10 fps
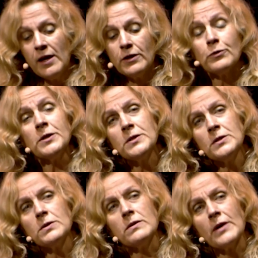The
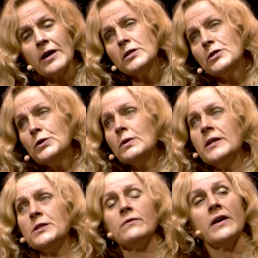reasons, there are actually two
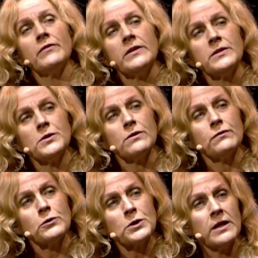lines of evidence. The
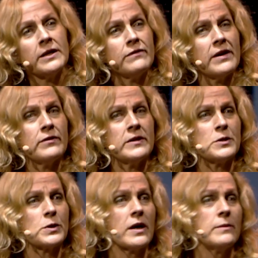first line of
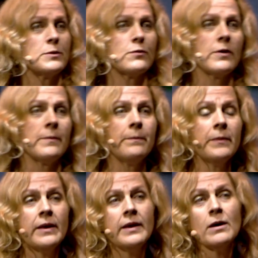evidence comes
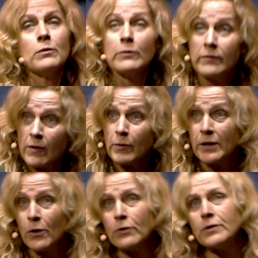from what we've
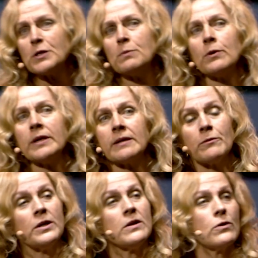already heard this morning
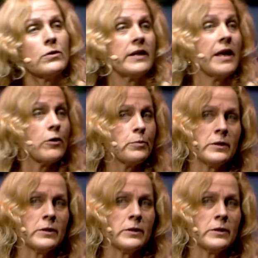that we know that air